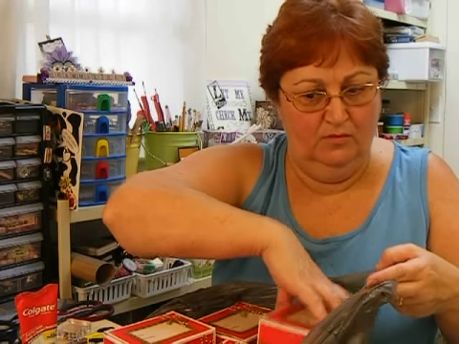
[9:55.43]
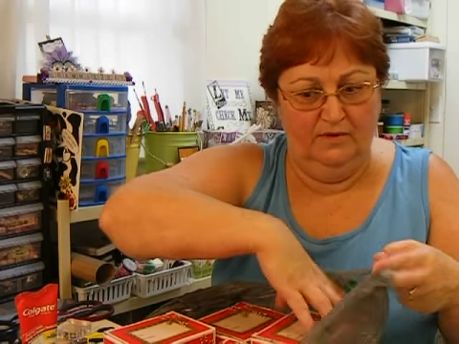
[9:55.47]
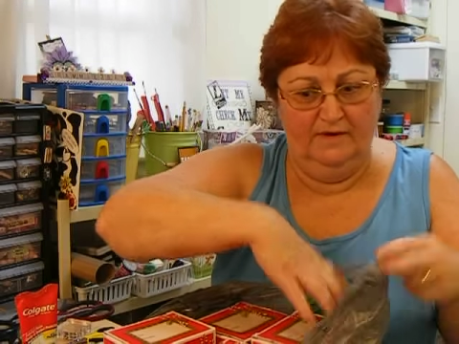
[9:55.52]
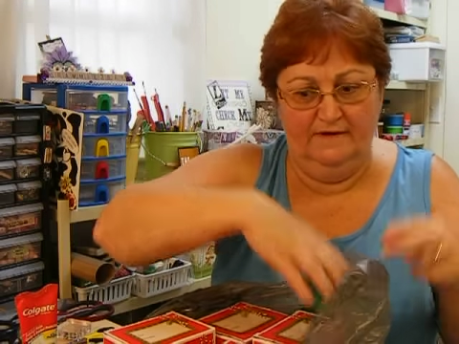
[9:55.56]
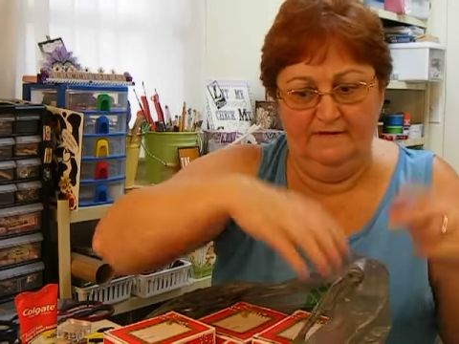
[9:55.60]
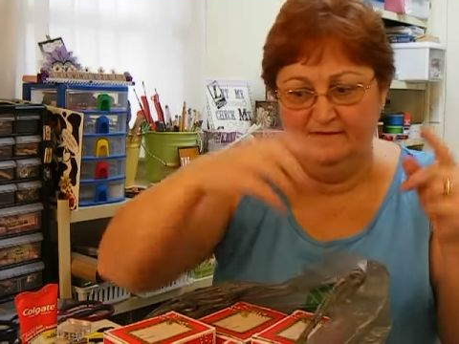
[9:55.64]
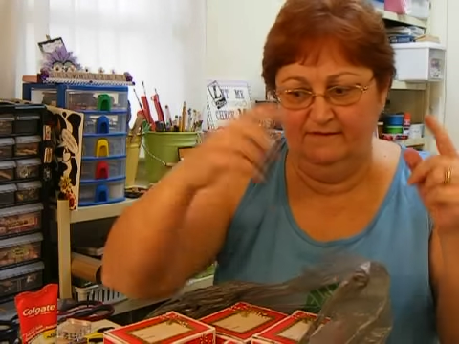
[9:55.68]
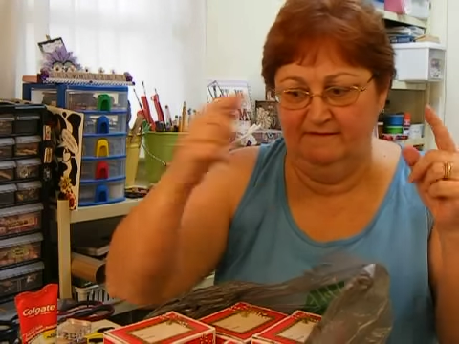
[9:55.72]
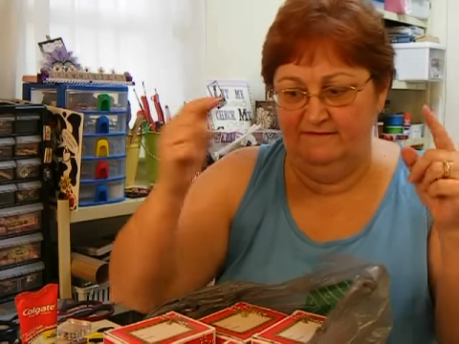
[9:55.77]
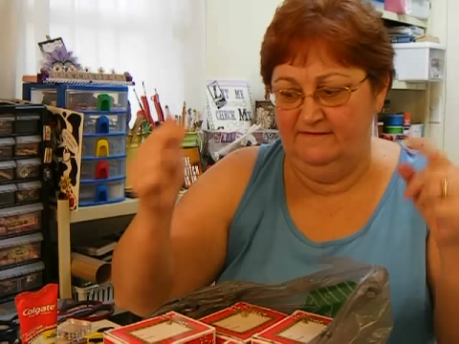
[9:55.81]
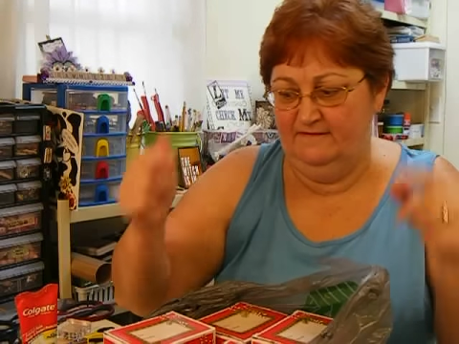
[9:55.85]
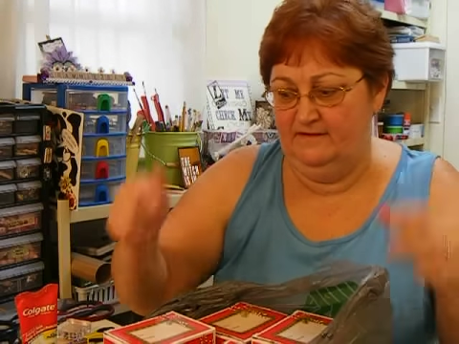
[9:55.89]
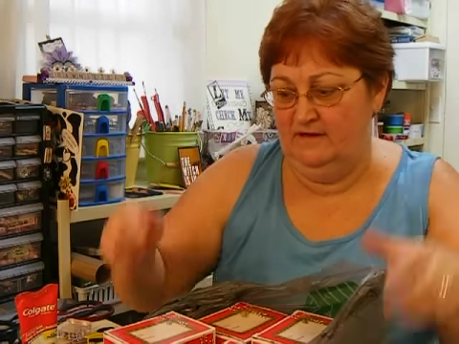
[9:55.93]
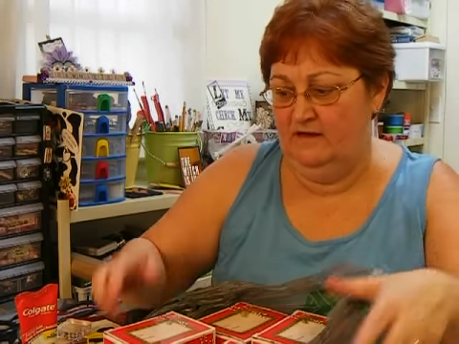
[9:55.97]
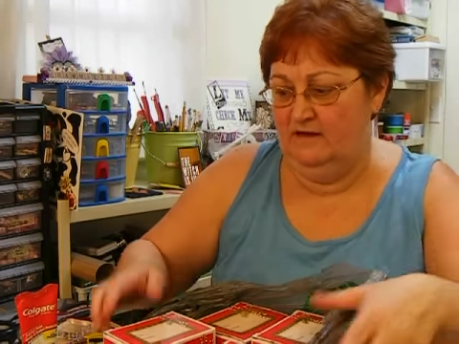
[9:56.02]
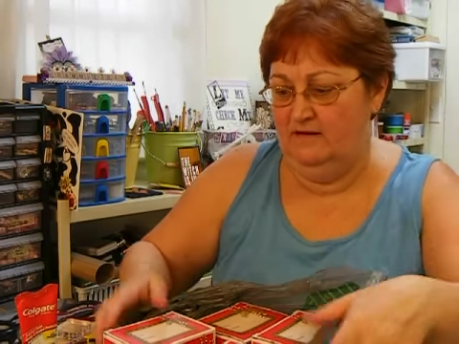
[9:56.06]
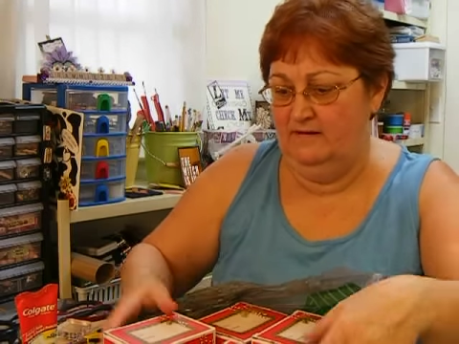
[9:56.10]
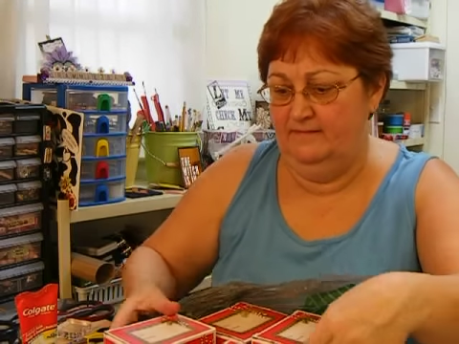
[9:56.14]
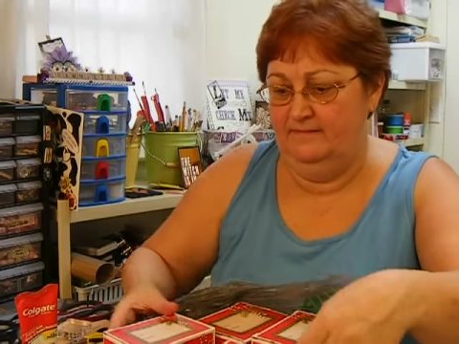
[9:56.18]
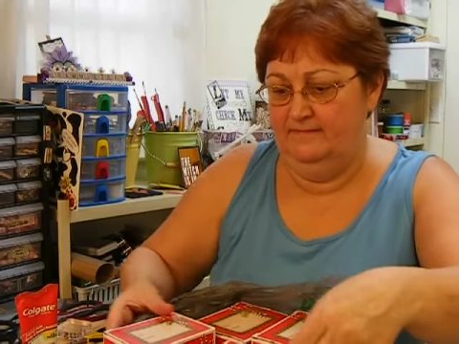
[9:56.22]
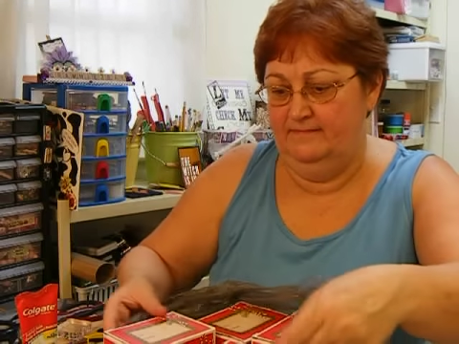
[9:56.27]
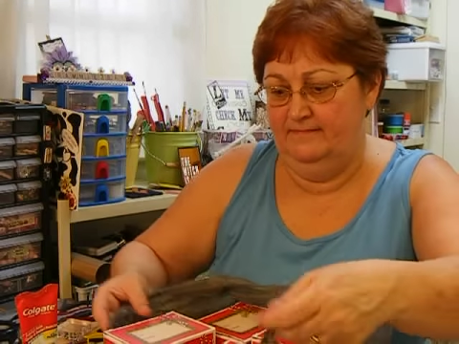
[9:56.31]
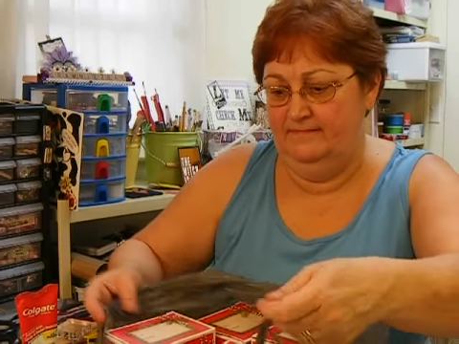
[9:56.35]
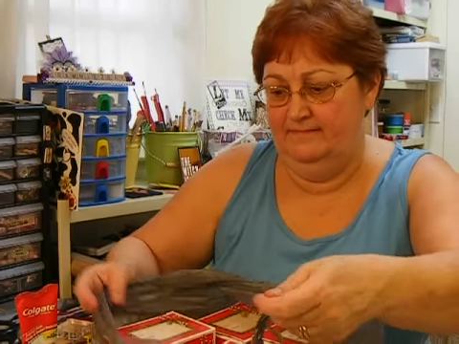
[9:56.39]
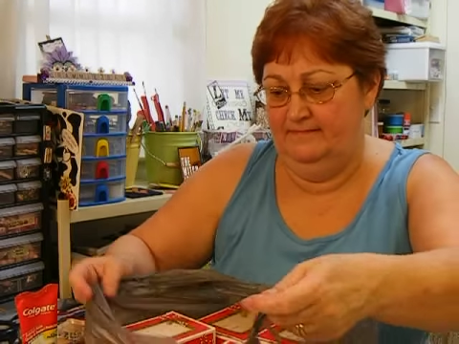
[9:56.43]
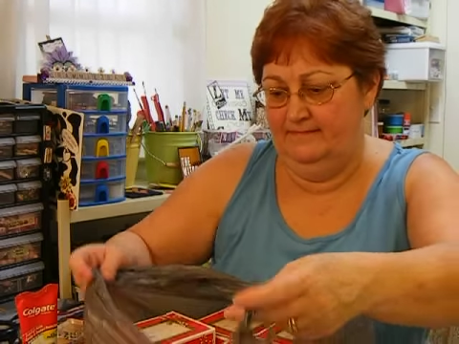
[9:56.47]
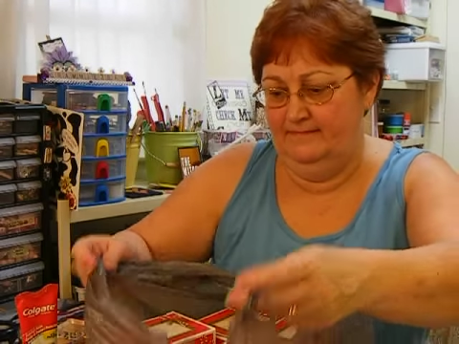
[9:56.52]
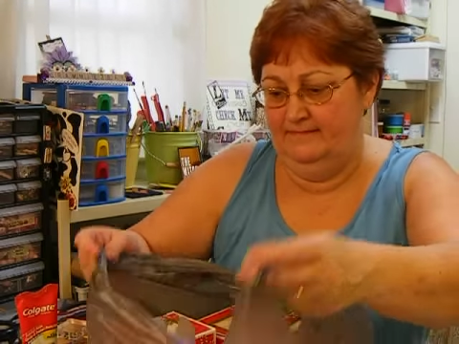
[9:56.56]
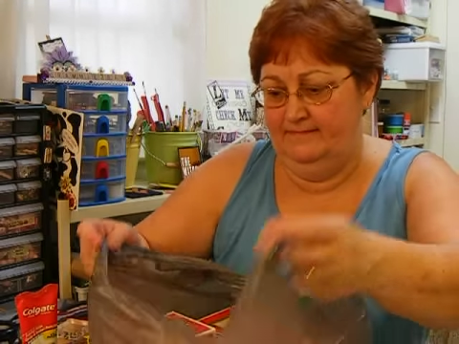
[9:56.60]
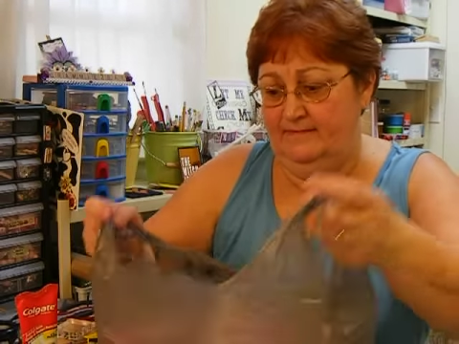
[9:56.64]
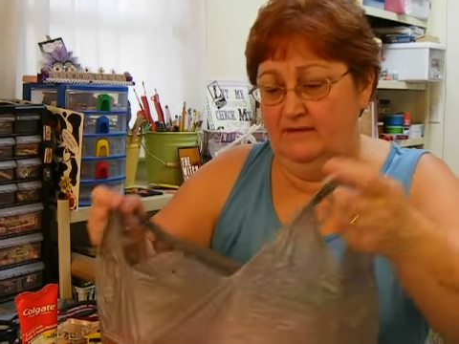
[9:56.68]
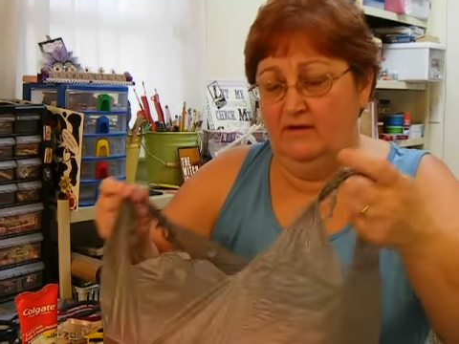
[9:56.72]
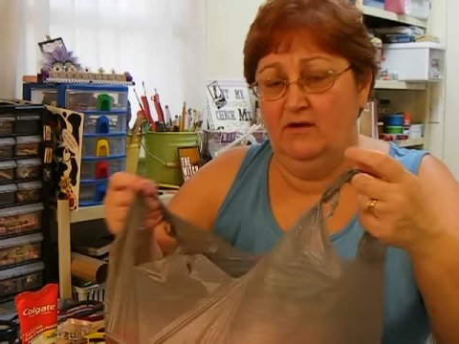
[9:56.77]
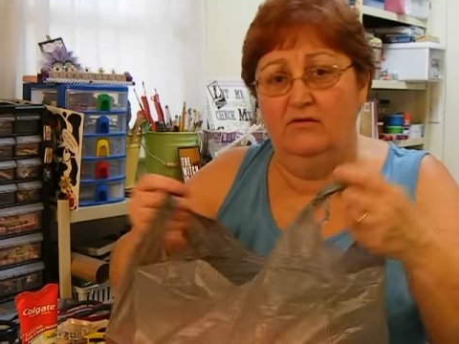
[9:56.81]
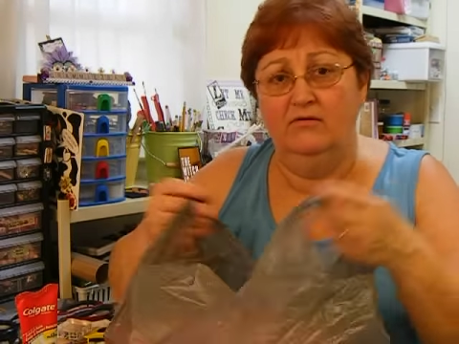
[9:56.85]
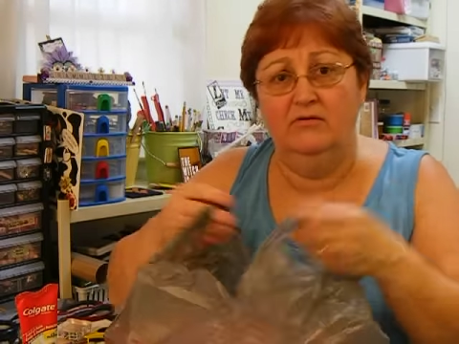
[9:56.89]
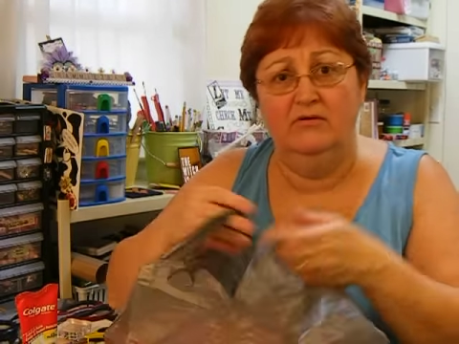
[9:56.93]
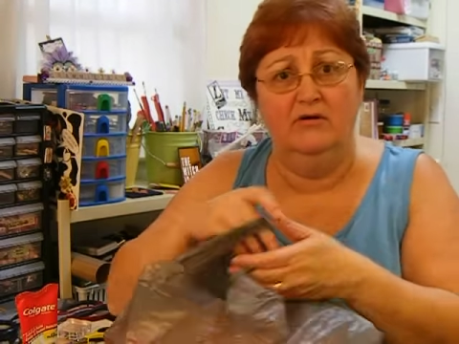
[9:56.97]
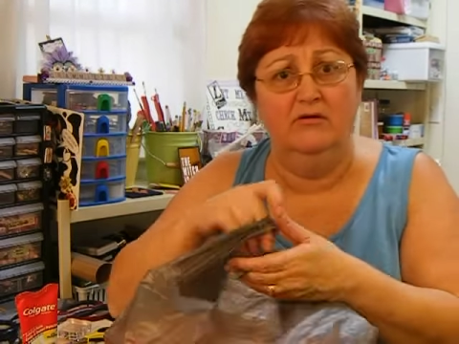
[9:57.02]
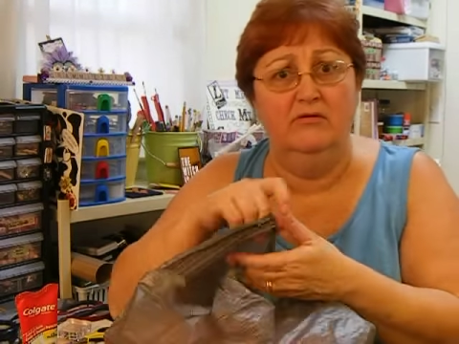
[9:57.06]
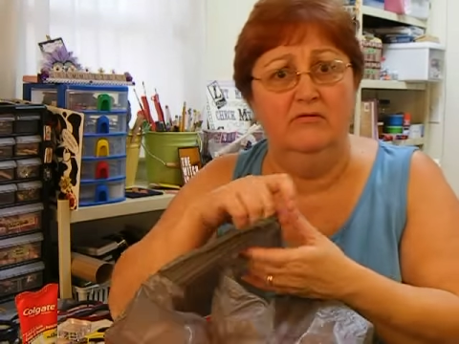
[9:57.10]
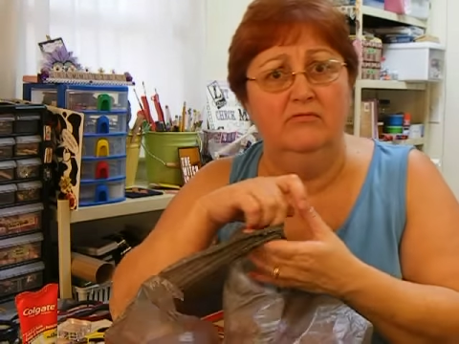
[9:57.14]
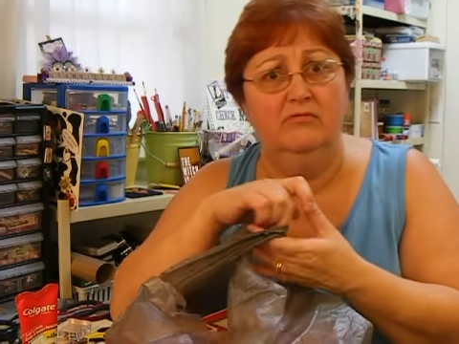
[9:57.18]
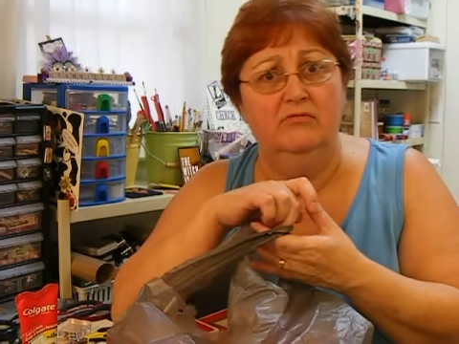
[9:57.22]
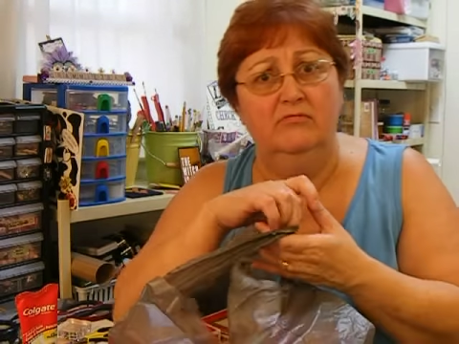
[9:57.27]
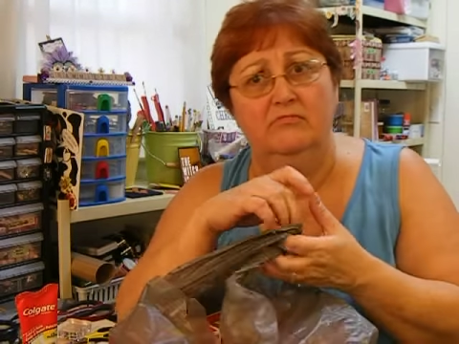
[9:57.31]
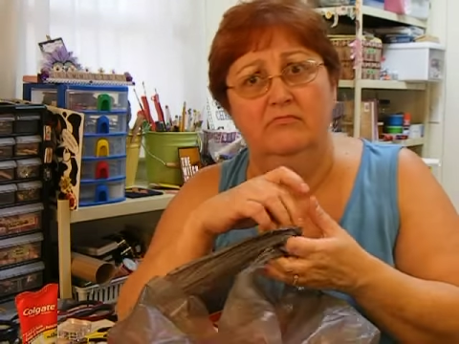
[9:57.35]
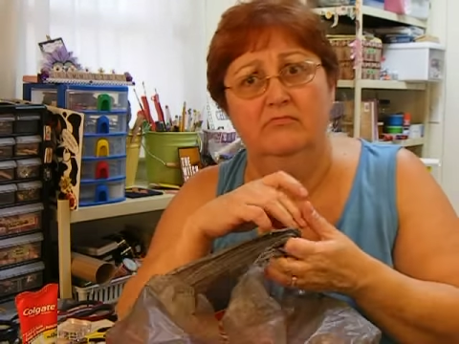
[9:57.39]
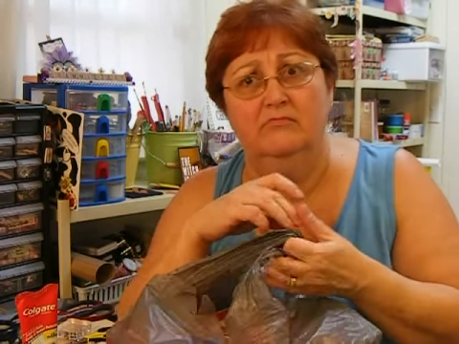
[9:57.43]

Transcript: with um, cocoa,